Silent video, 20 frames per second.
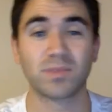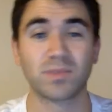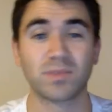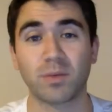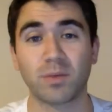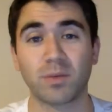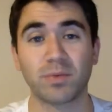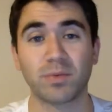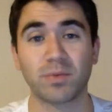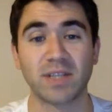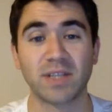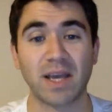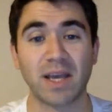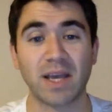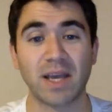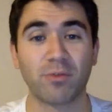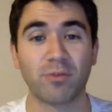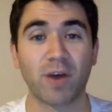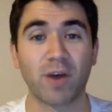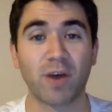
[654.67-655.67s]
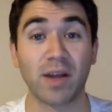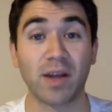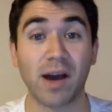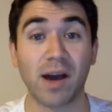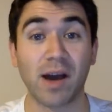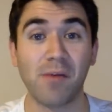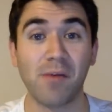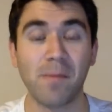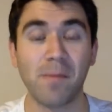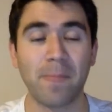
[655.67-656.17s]
of the table right
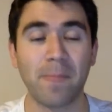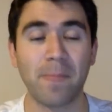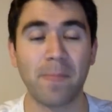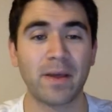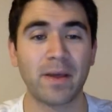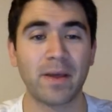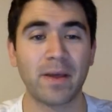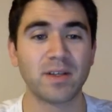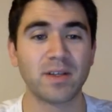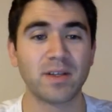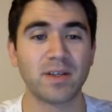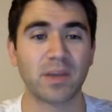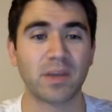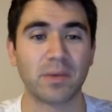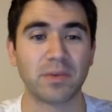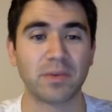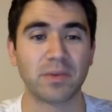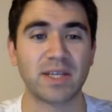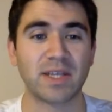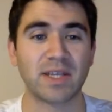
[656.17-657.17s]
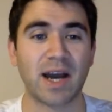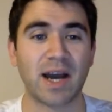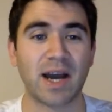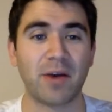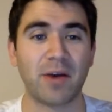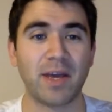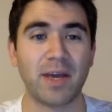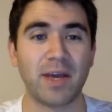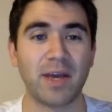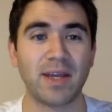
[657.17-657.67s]
now. So we'll see how
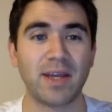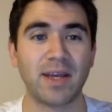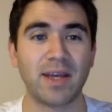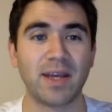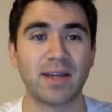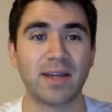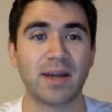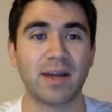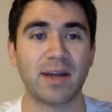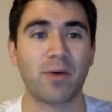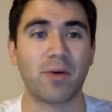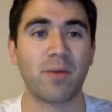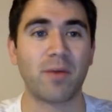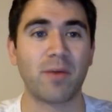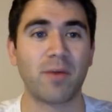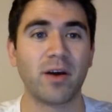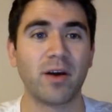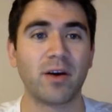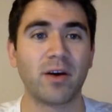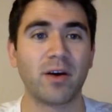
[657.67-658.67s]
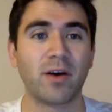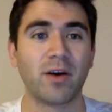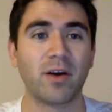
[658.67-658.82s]
he did. Now what am I on?